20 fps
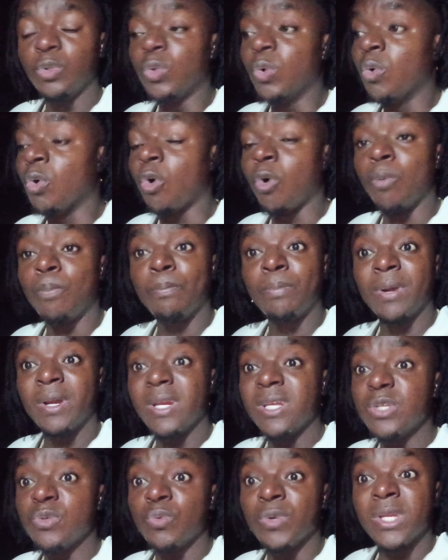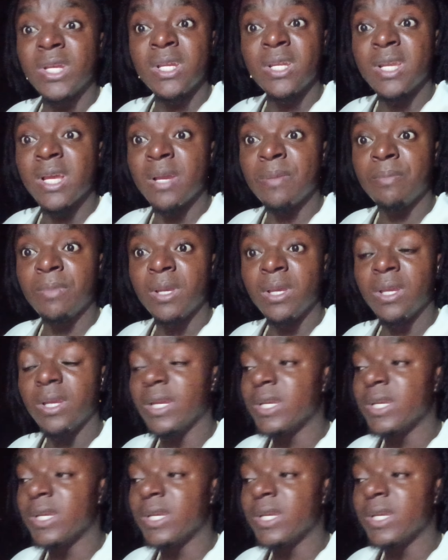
to operate within them.